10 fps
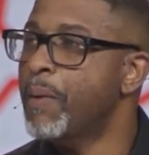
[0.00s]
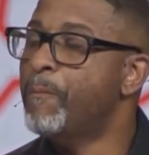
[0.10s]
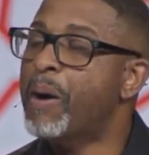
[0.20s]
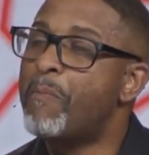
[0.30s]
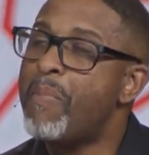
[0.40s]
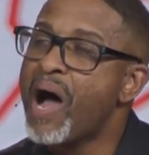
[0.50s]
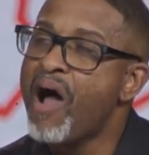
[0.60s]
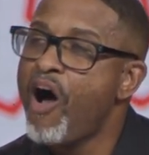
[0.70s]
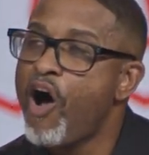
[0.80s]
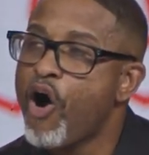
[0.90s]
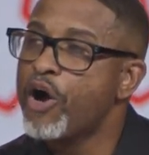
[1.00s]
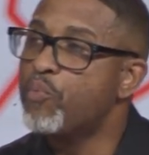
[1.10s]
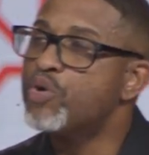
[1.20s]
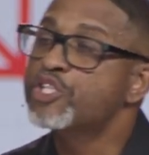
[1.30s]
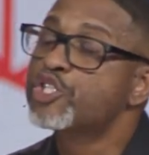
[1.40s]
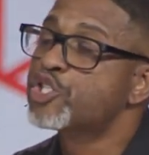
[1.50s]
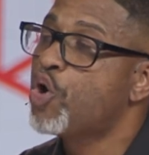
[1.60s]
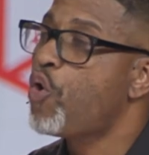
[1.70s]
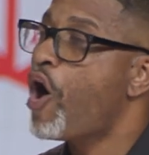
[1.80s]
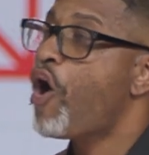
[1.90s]
But my heart was
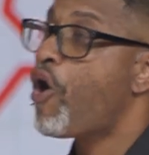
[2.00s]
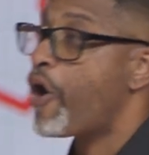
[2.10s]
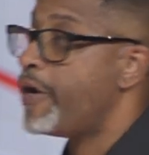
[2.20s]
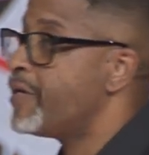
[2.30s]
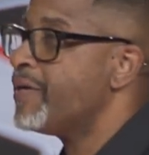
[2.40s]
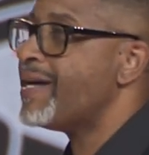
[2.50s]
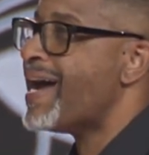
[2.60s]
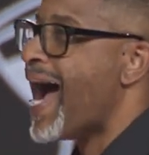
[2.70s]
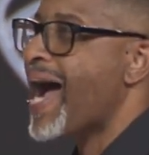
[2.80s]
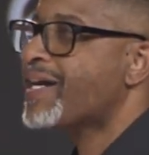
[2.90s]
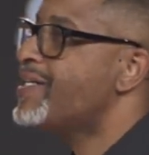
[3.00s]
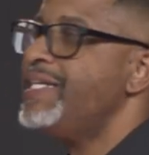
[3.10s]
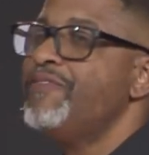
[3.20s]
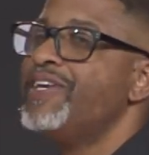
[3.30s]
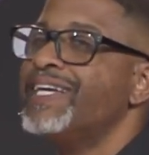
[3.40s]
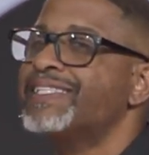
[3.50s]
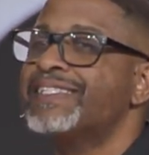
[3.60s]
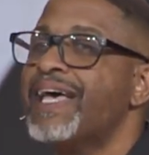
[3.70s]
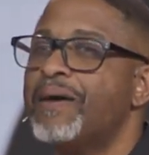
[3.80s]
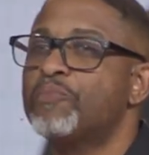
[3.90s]
so hard, I couldn't even
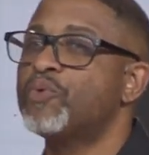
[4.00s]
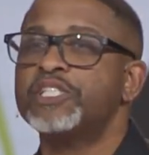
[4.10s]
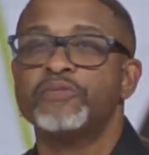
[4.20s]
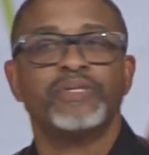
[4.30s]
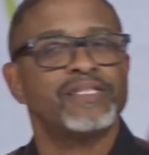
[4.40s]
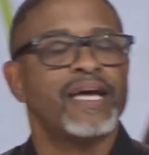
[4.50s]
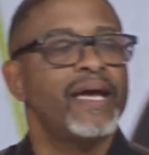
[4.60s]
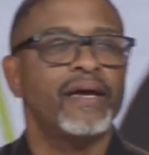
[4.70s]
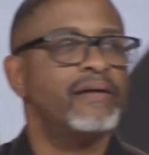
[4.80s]
accept what she was saying.